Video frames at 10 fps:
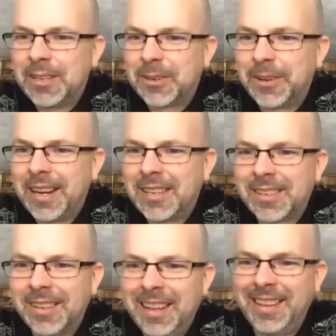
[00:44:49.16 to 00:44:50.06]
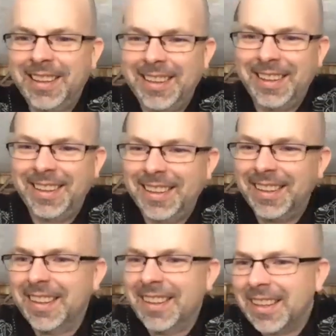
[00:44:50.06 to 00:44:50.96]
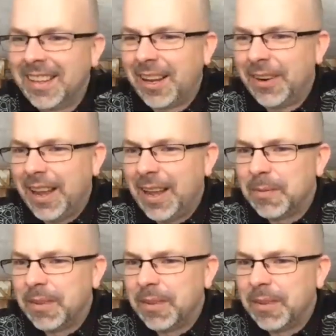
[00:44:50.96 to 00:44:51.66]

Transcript: Grace. All right.